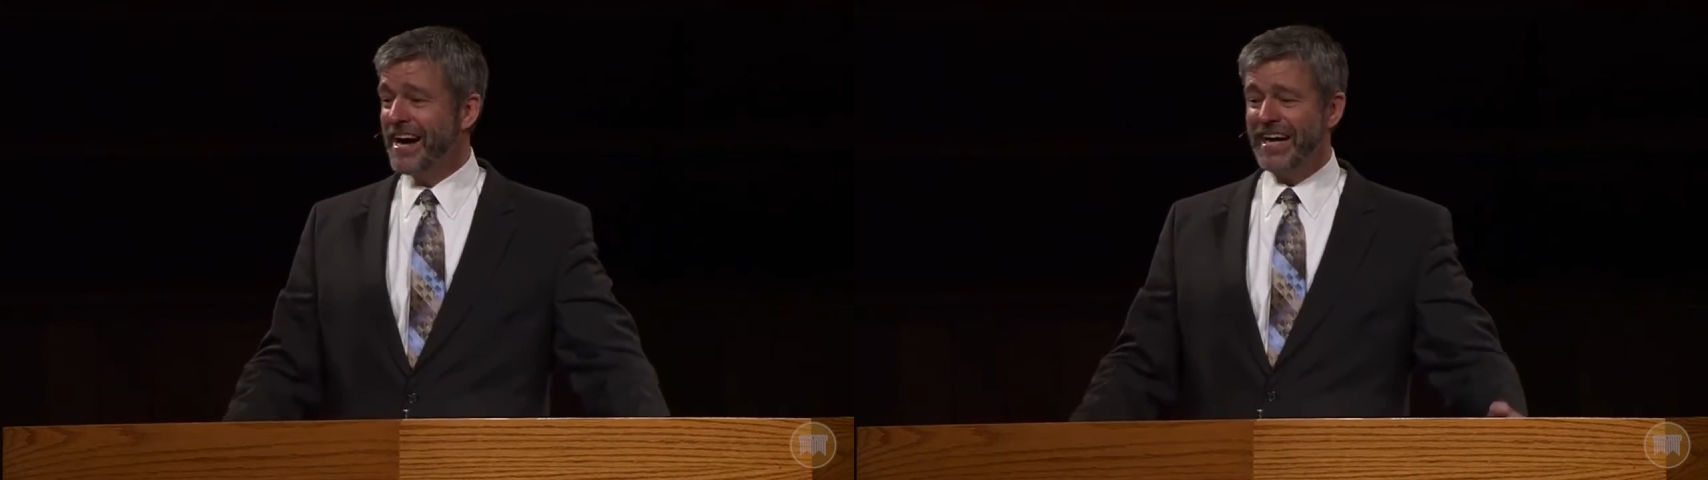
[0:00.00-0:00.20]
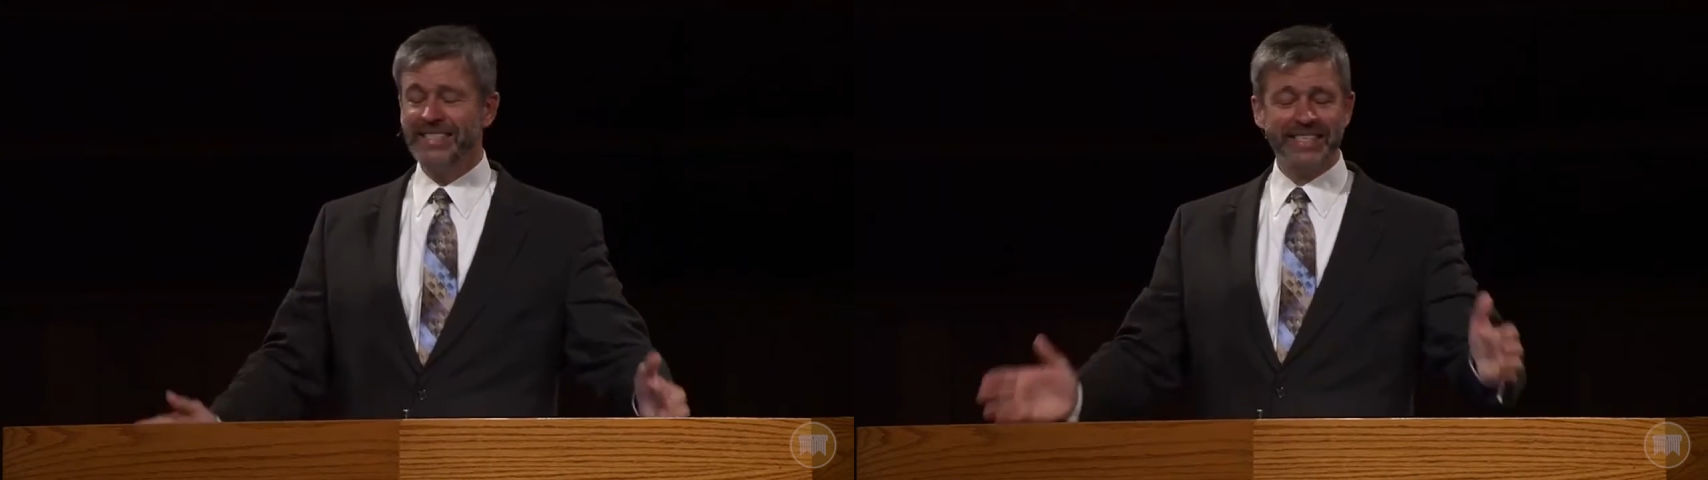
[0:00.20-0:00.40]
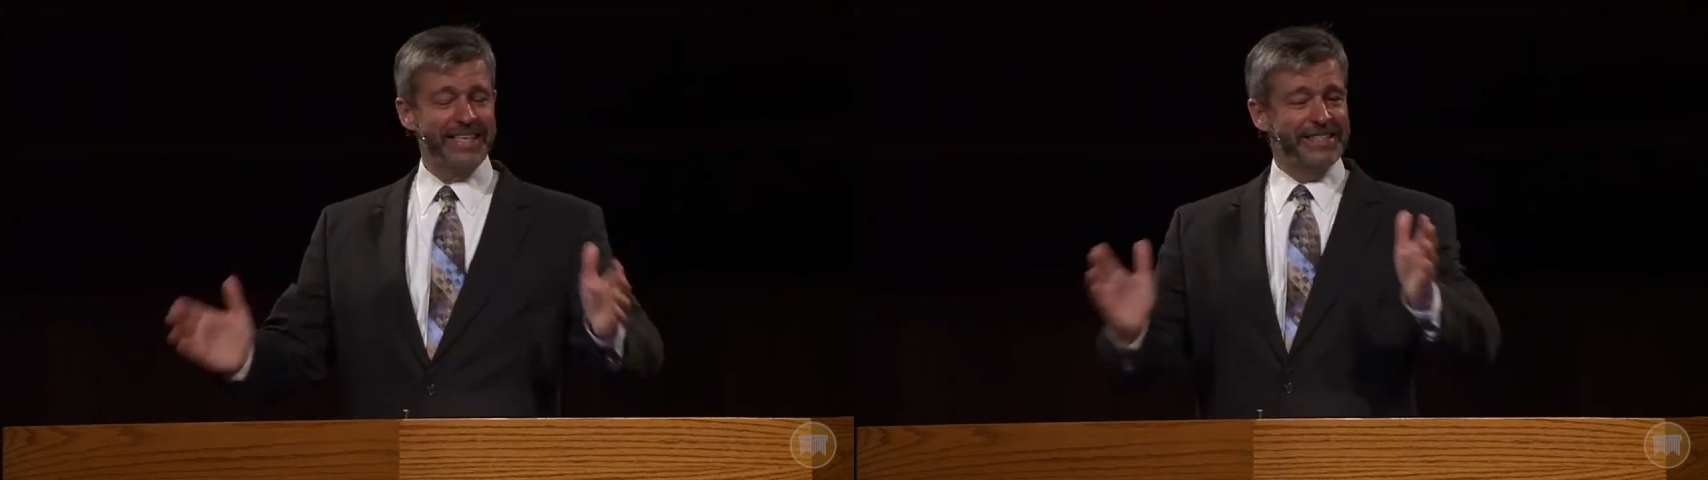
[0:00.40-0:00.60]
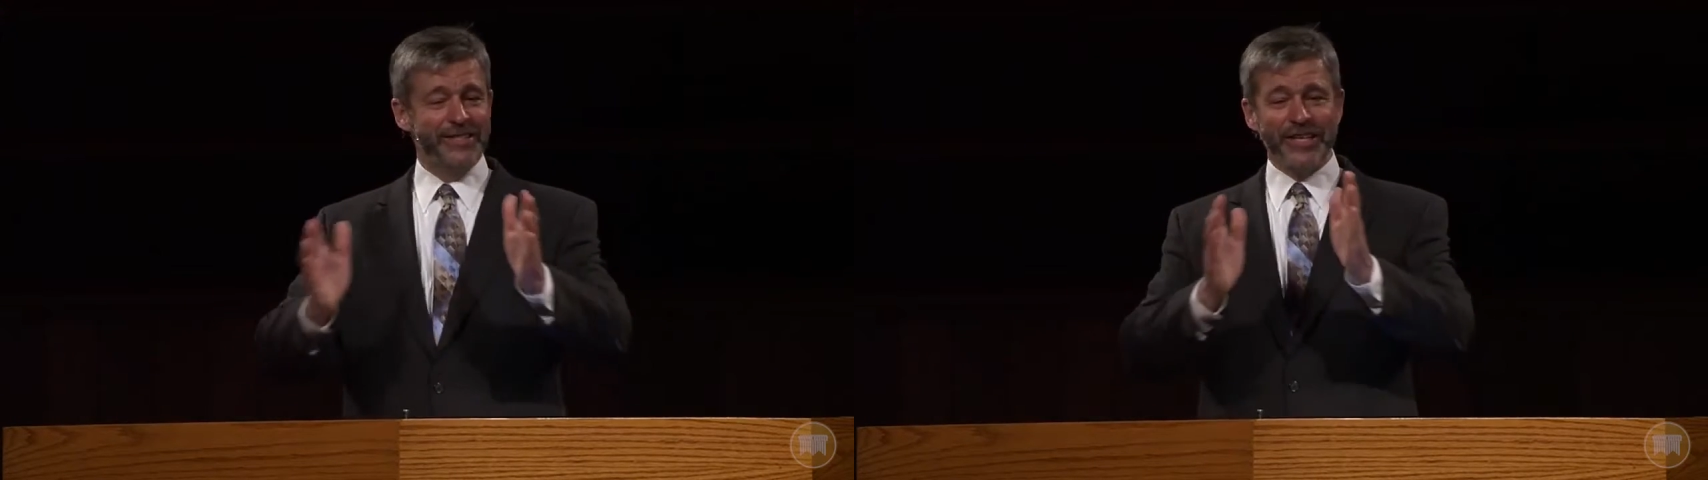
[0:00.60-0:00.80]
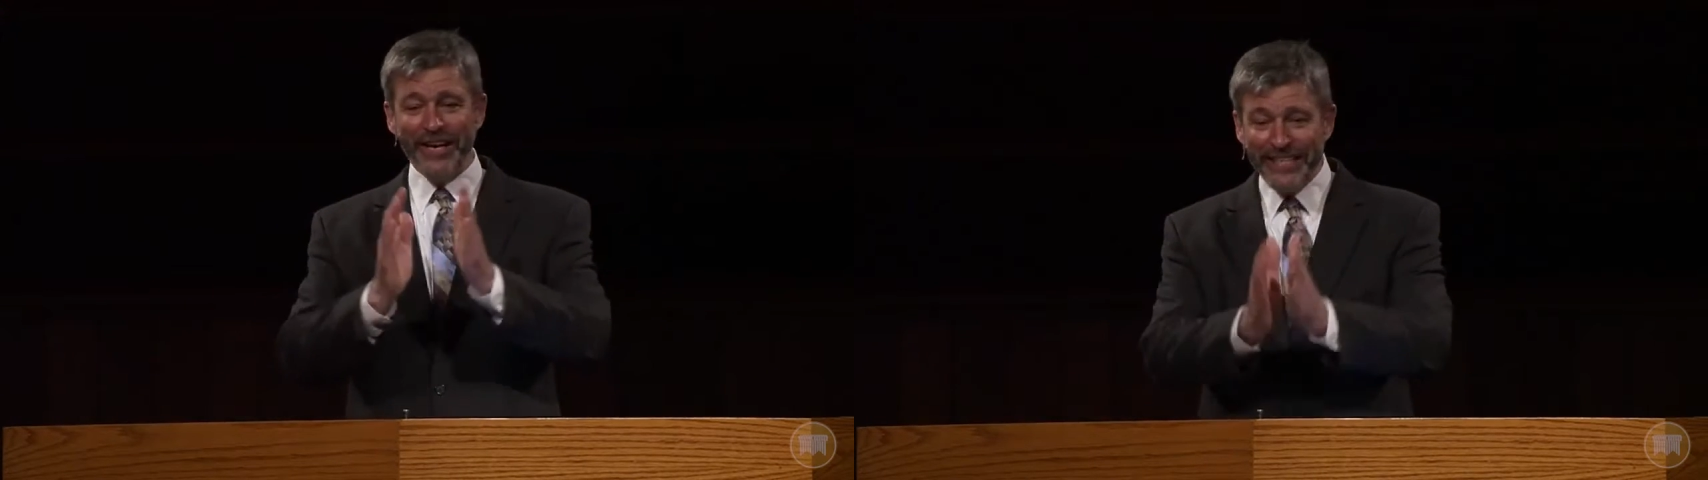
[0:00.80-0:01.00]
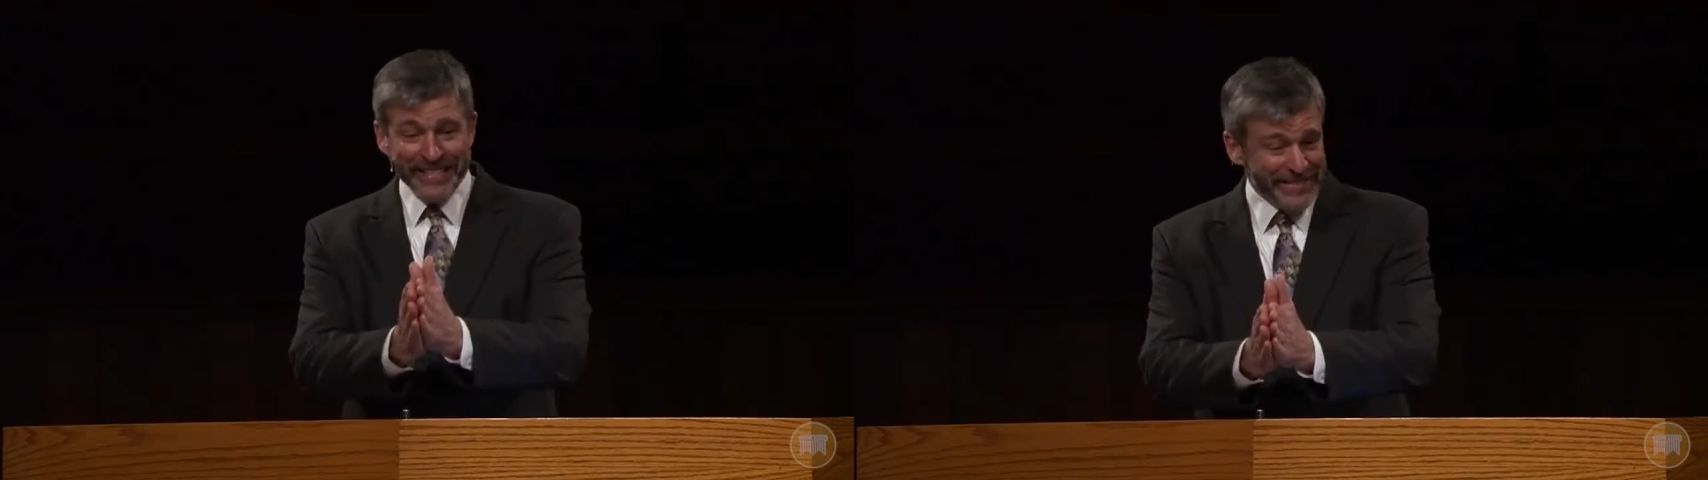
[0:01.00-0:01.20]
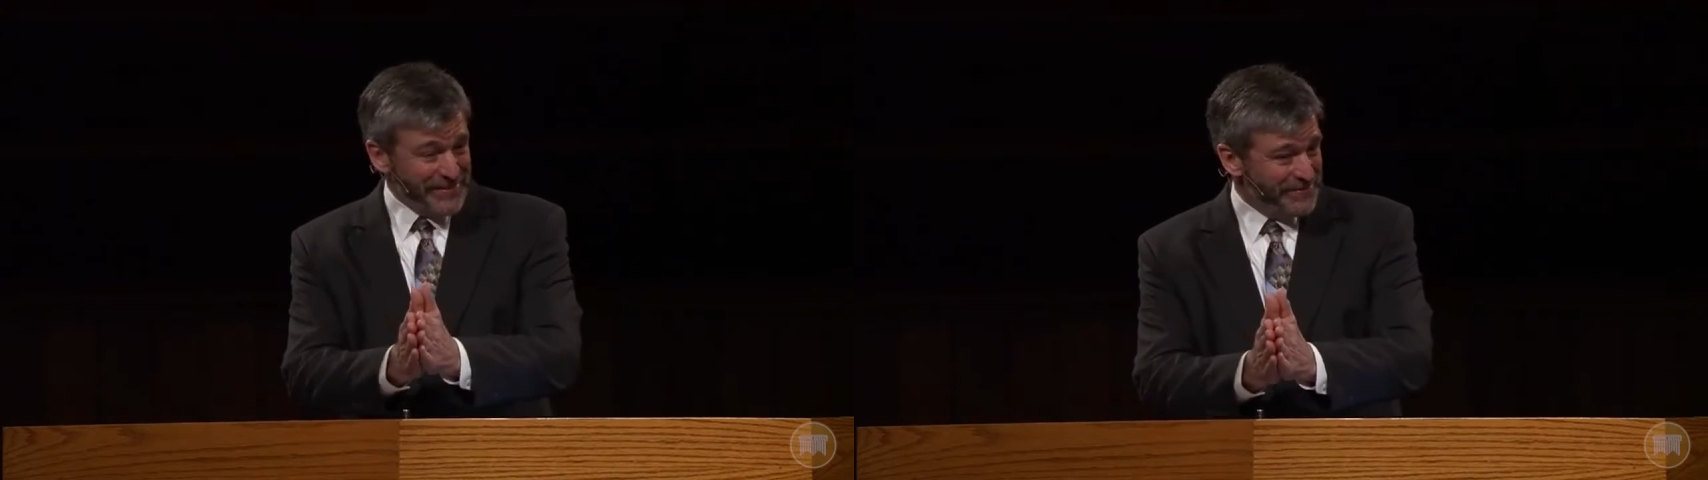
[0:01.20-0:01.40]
I said, "Son,